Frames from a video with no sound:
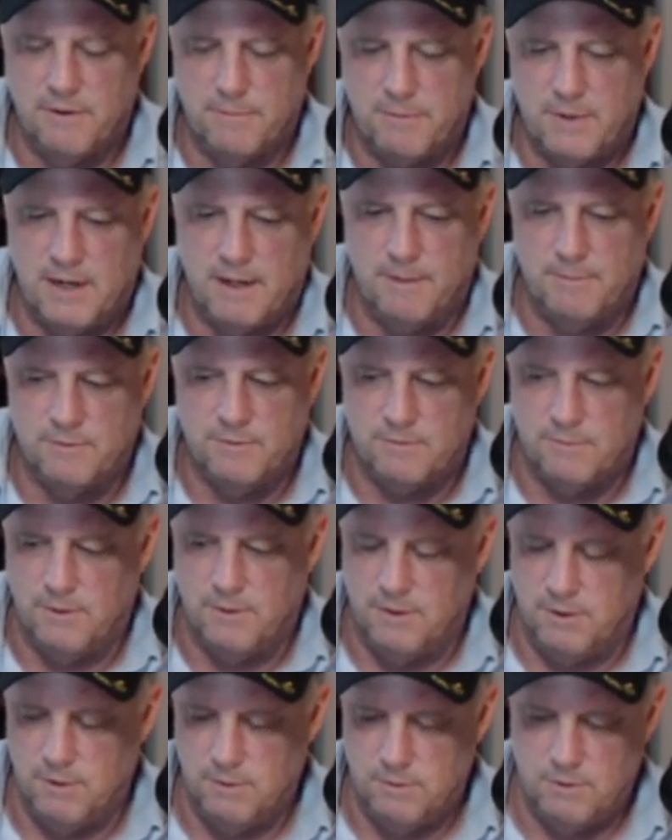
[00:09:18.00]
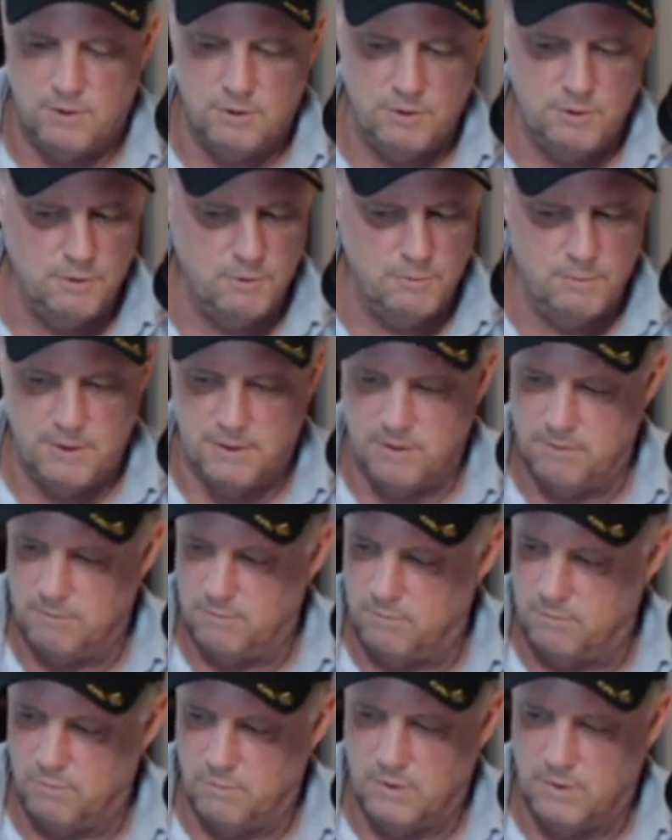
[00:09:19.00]
problems with YouTube,
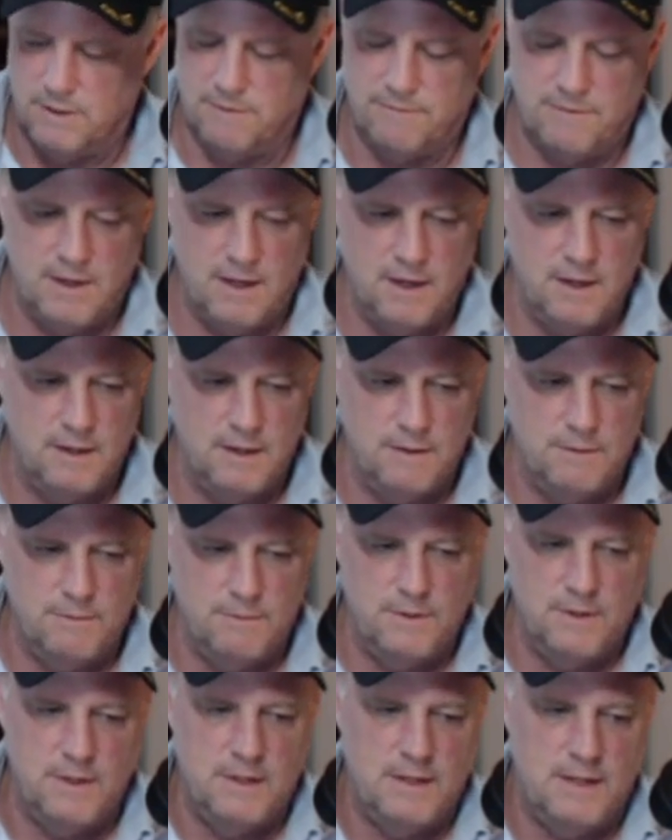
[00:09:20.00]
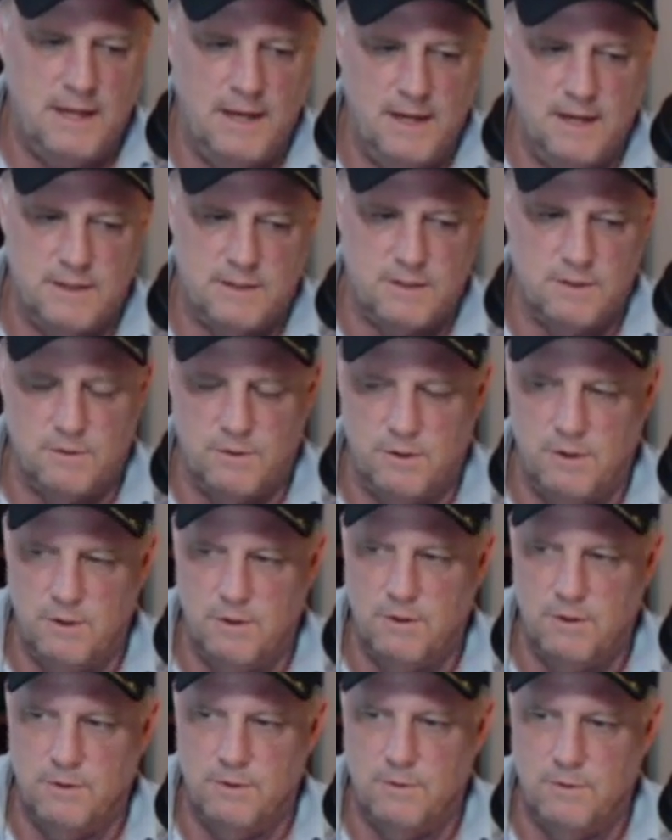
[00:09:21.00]
and what if they cancel
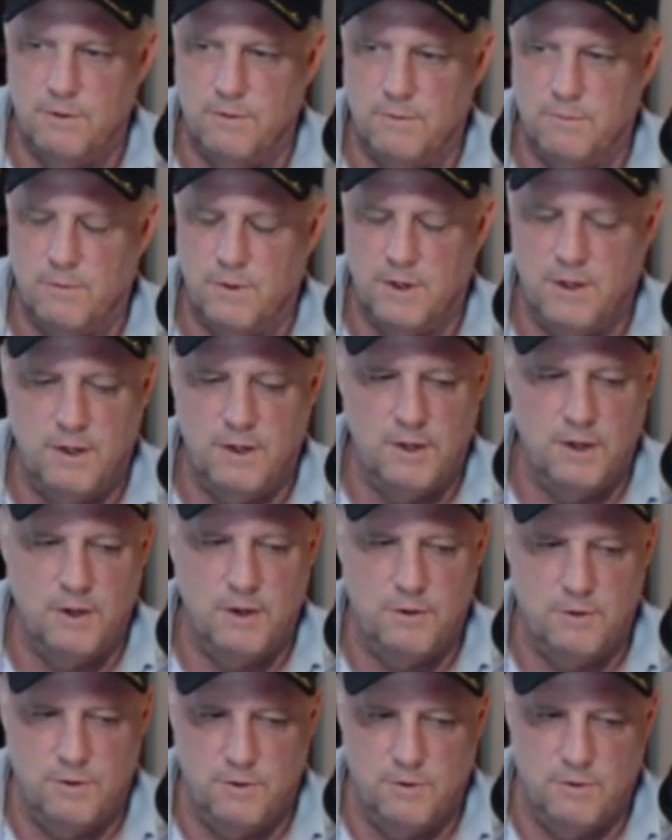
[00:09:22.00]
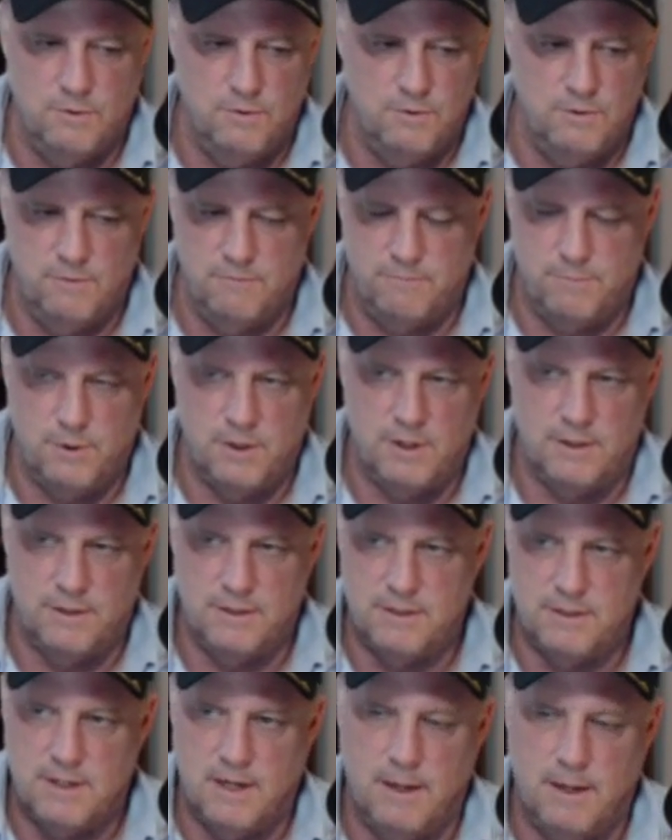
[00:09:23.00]
you, and what are you going to do? You've put
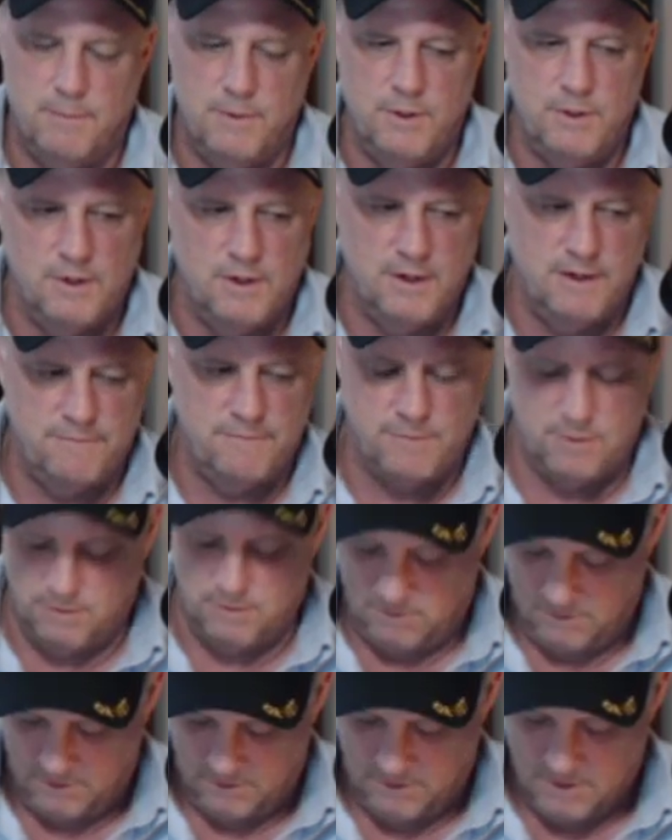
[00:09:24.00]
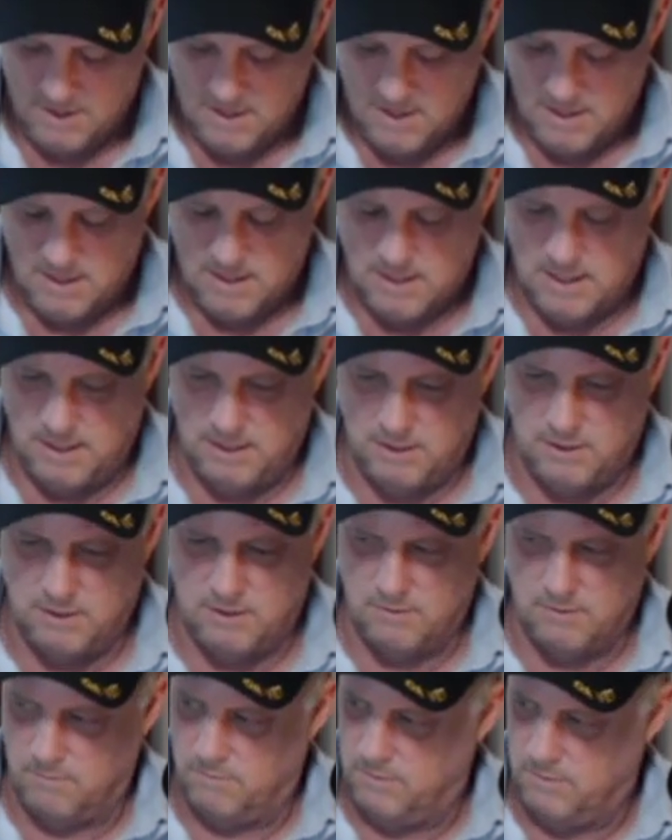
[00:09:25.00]
all this time and your effort, and how are you
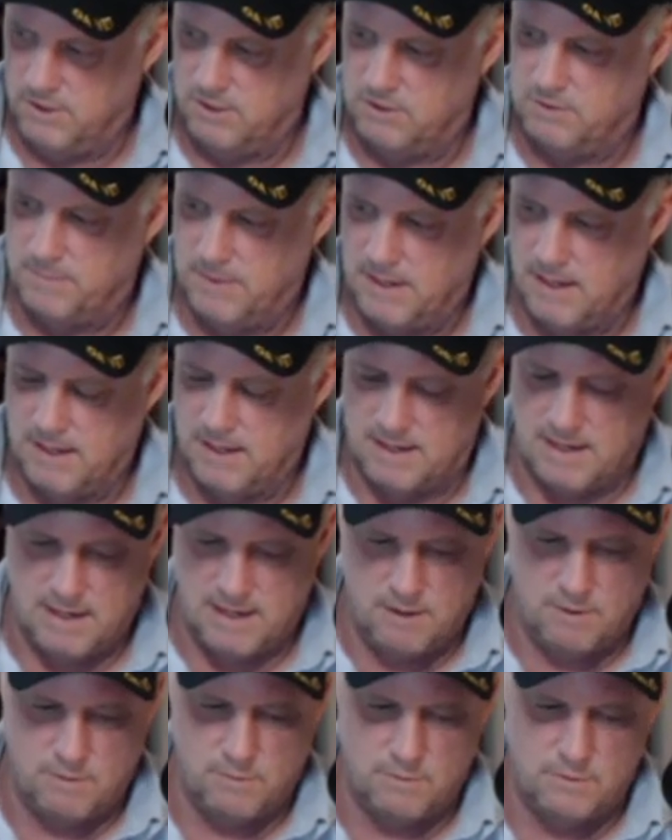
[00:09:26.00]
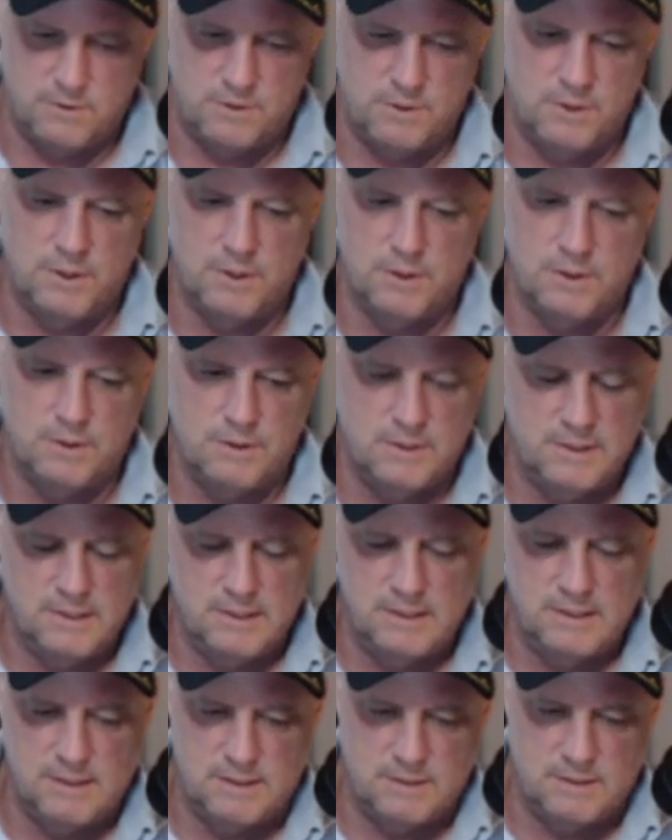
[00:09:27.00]
going to reach back out to
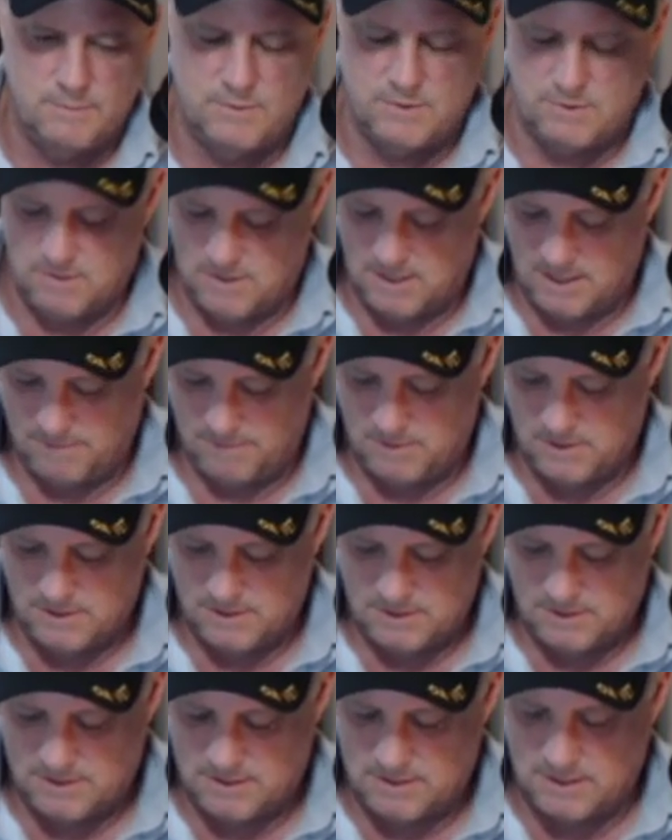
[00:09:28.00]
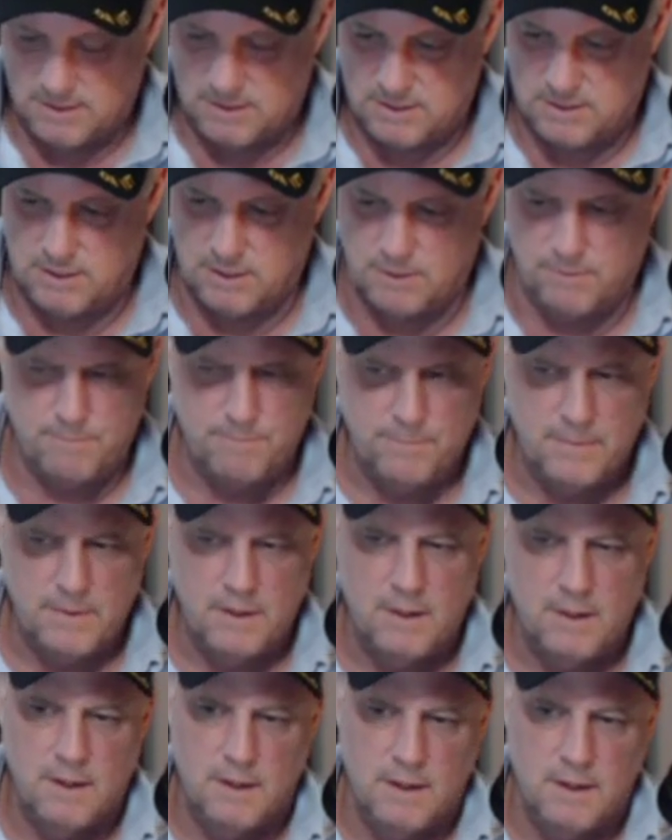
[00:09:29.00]
your subscribers and such? So,
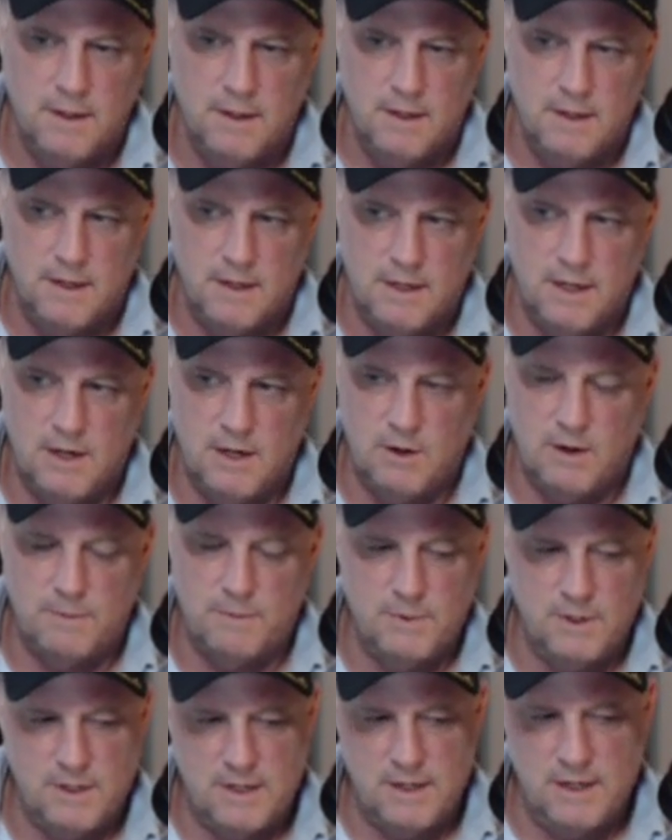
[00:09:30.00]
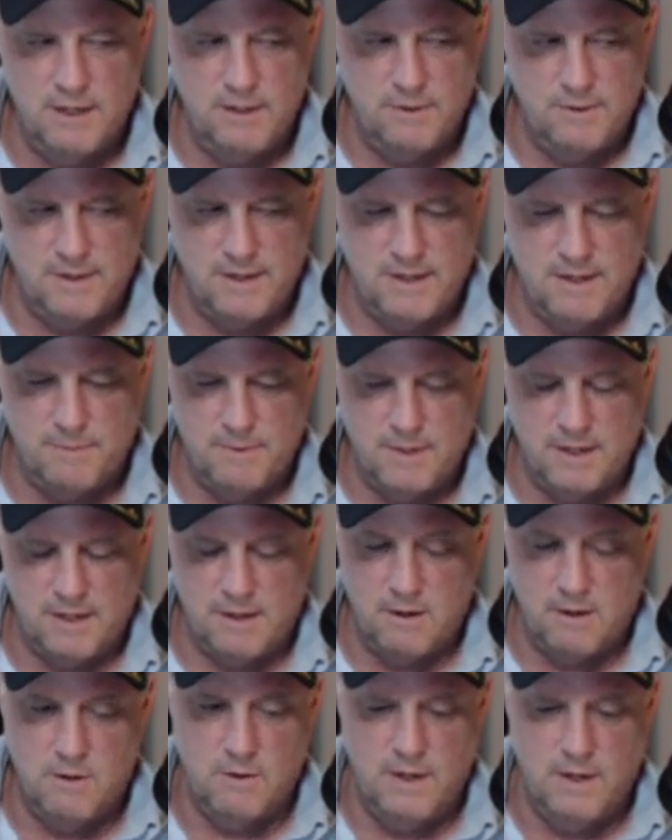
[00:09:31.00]
you know, I'm looking into it, and I'm
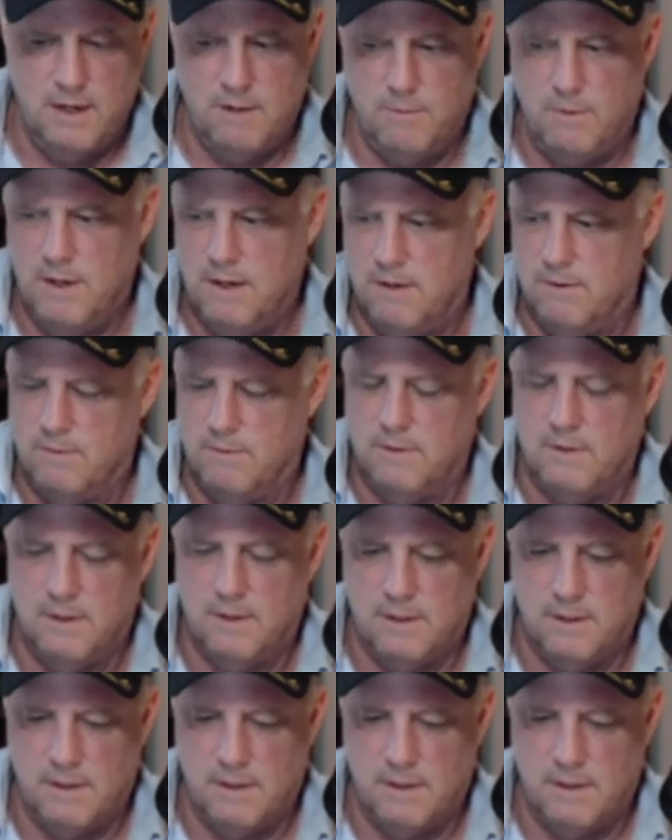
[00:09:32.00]
like, oh, hey, wow.